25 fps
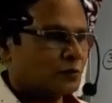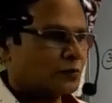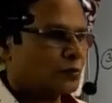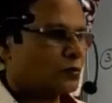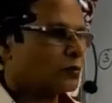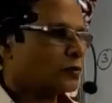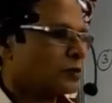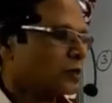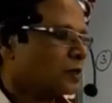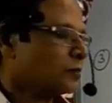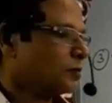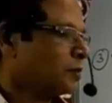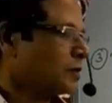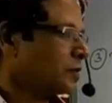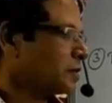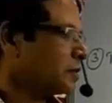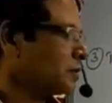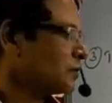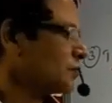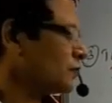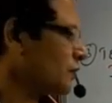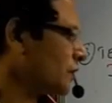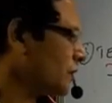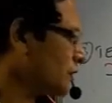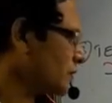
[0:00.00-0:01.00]

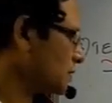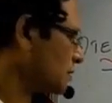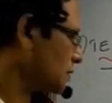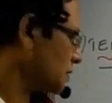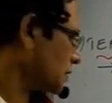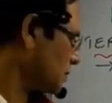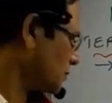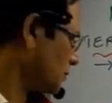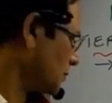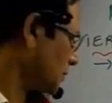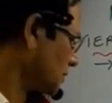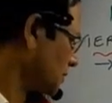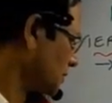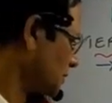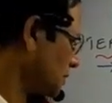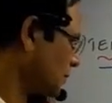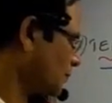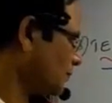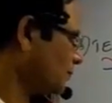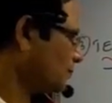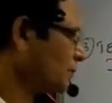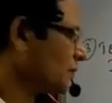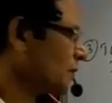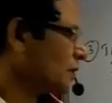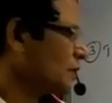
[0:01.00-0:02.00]
protein-making factories of the
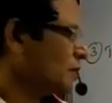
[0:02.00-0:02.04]
cell.